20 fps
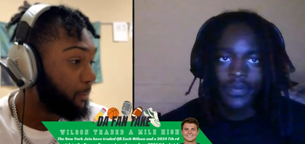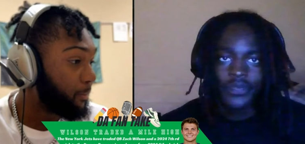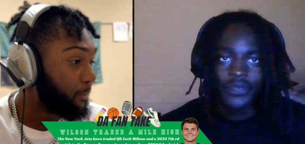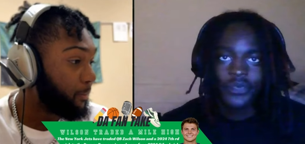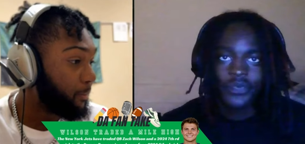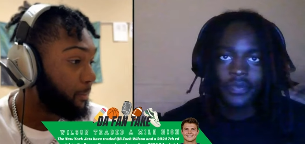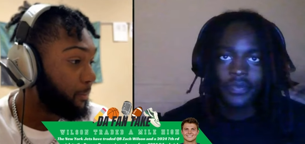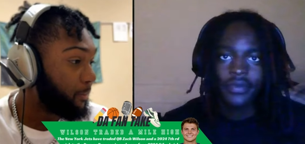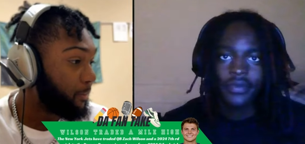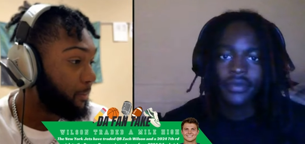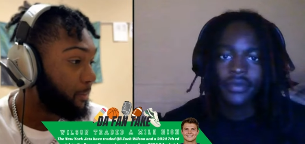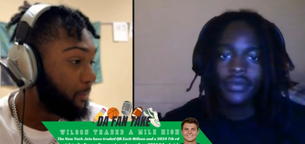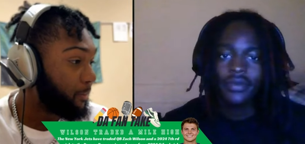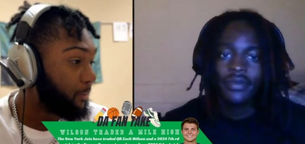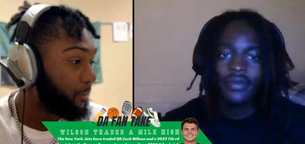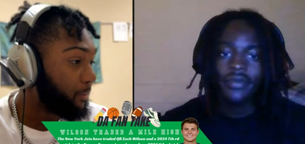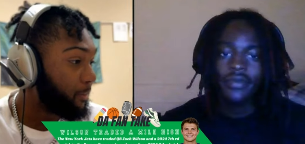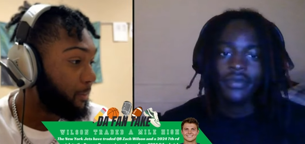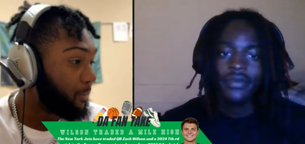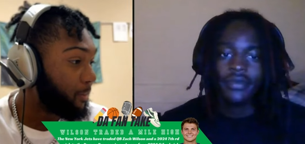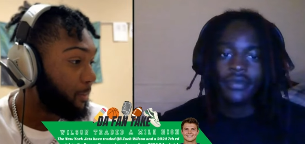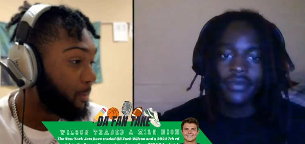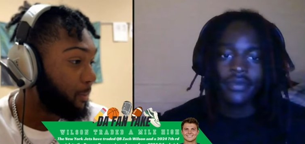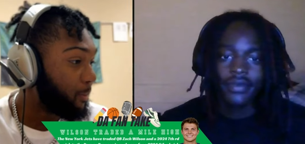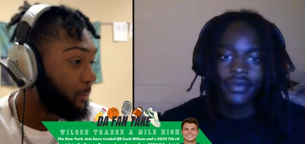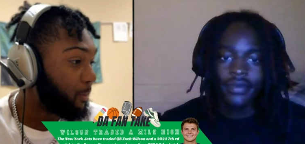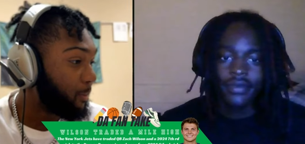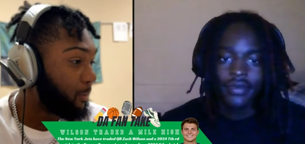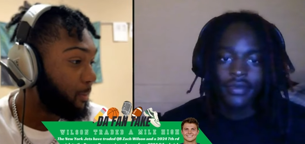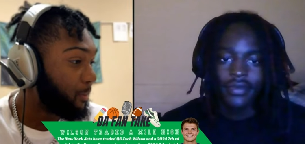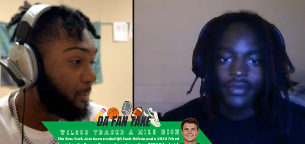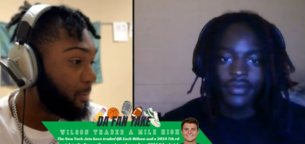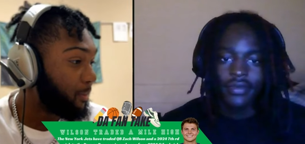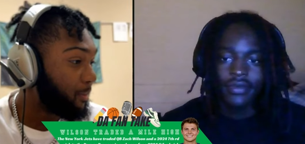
Nothing is said.